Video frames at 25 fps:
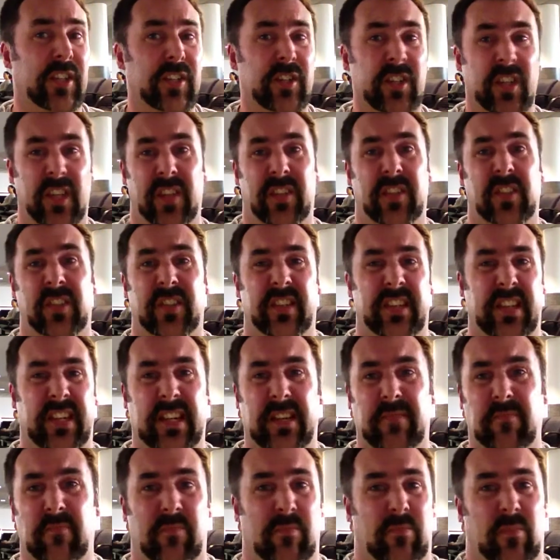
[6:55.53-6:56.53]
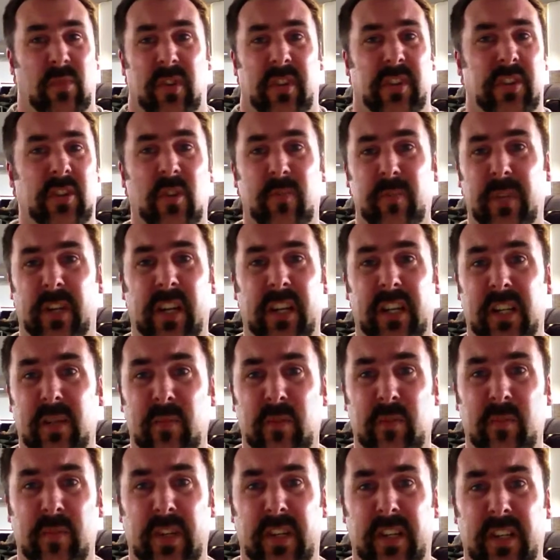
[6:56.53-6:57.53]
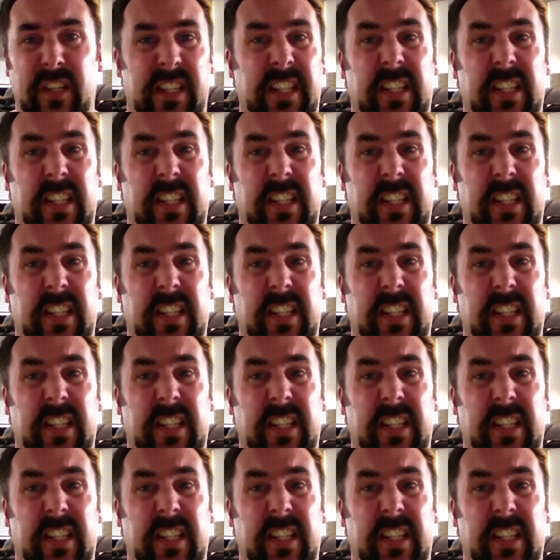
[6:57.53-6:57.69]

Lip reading: chances are by the time you go to implement it,